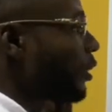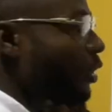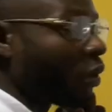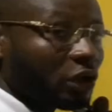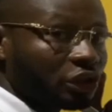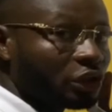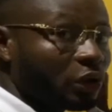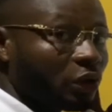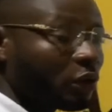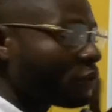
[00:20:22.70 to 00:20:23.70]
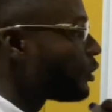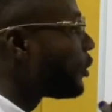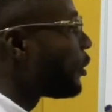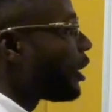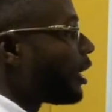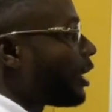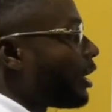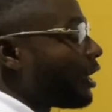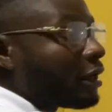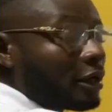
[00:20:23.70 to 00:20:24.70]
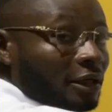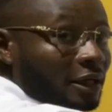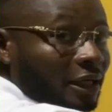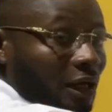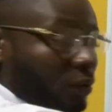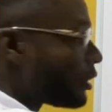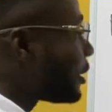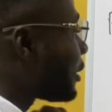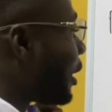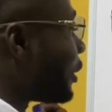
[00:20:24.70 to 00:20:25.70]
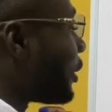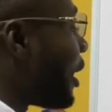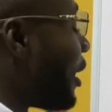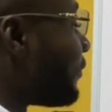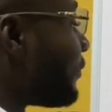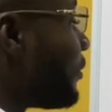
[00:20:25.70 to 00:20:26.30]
on your calculator, you have